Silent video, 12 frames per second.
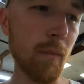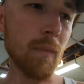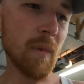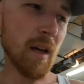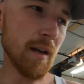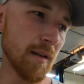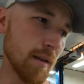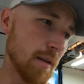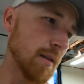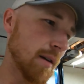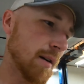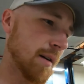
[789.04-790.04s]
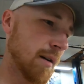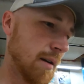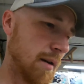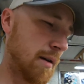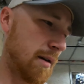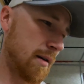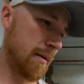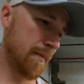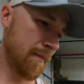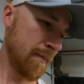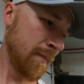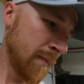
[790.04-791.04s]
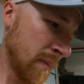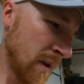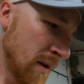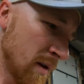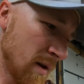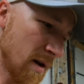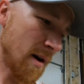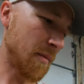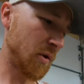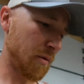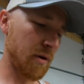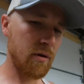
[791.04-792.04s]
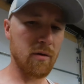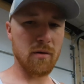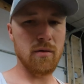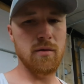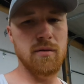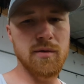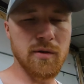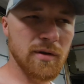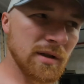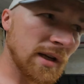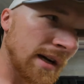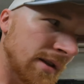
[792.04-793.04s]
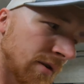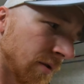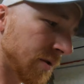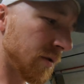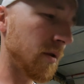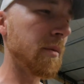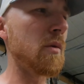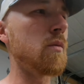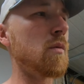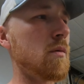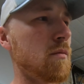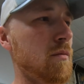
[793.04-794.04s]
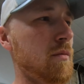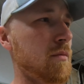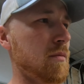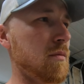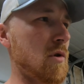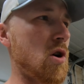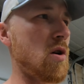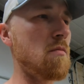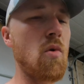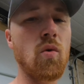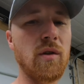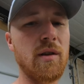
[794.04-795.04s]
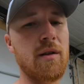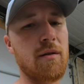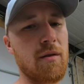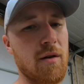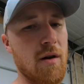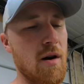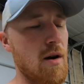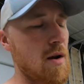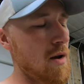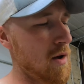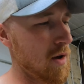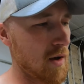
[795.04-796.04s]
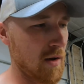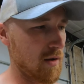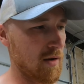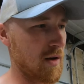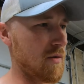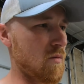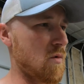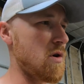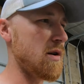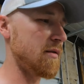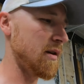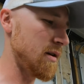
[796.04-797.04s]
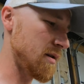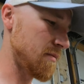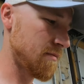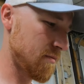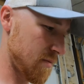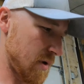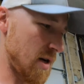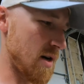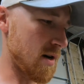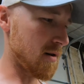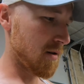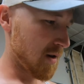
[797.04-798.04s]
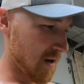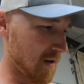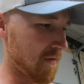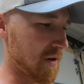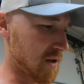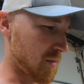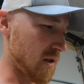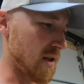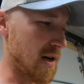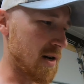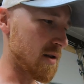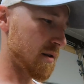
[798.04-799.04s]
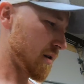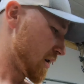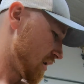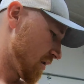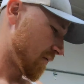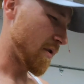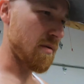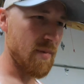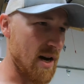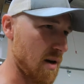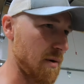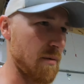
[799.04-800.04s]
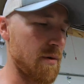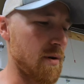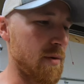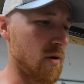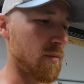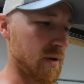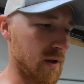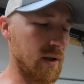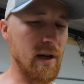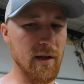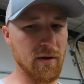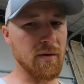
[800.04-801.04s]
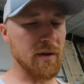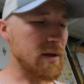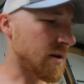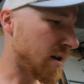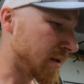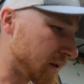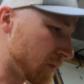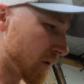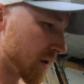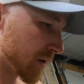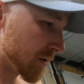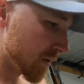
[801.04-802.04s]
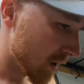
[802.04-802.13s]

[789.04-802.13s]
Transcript: I did, uh, I'm doing it all, so the side skirts are gonna be all molded into the car. I didn't want any uh, visible lines. Front and back I'm not worried about, but the side skirts I, I did want to.